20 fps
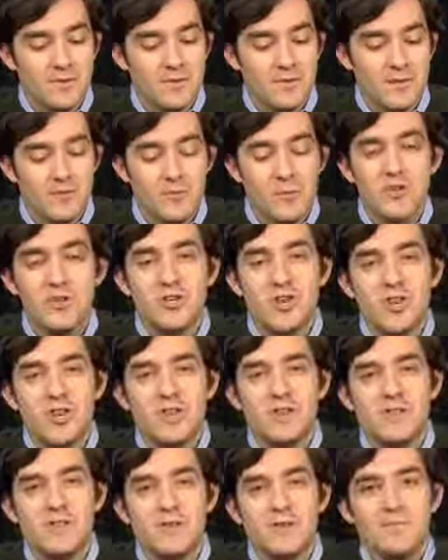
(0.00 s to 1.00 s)

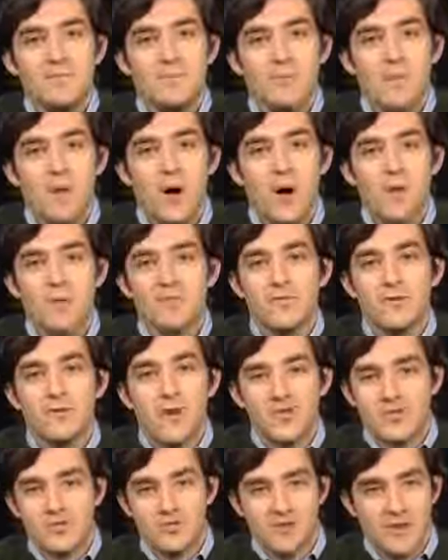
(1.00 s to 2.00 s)
appreciating all of the
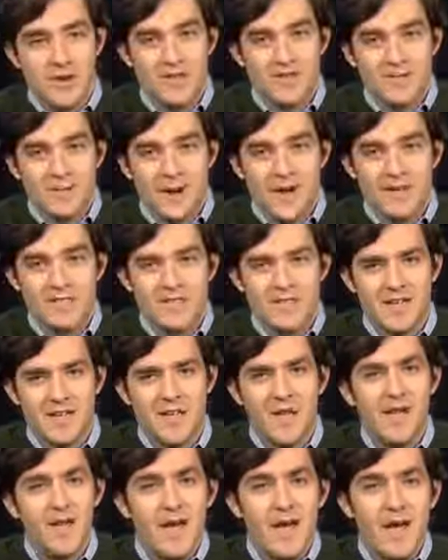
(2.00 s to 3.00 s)
questions you guys have been
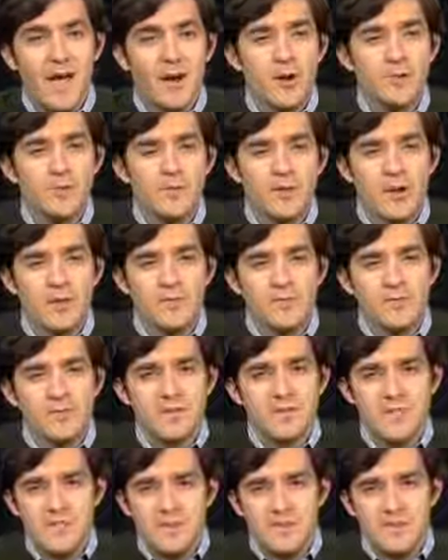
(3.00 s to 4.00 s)
asking, and also all of the
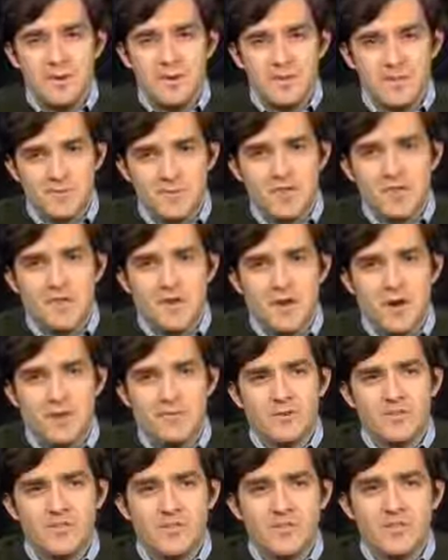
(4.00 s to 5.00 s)
deep and specific
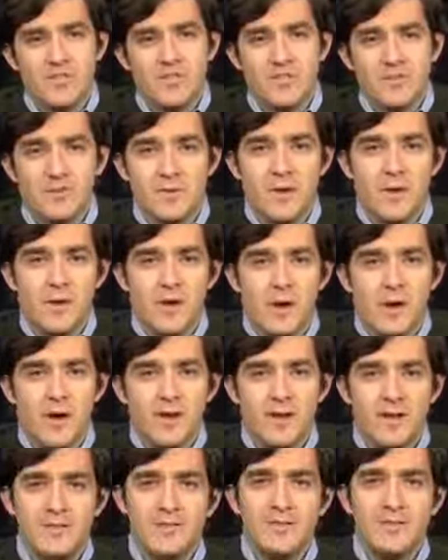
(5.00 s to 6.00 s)
conversations that have been going
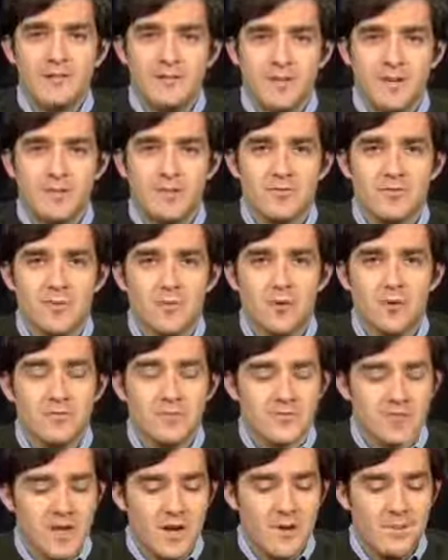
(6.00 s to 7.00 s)
on in the discussion
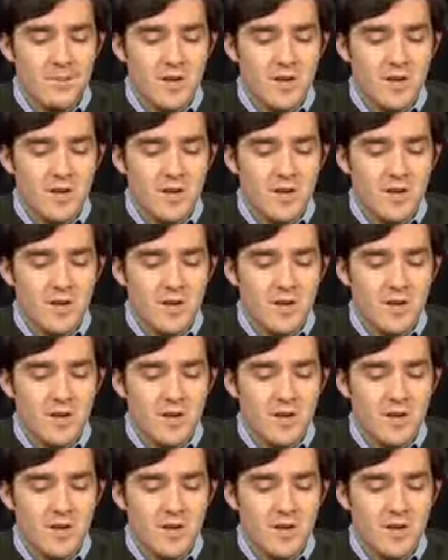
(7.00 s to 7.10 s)
forums.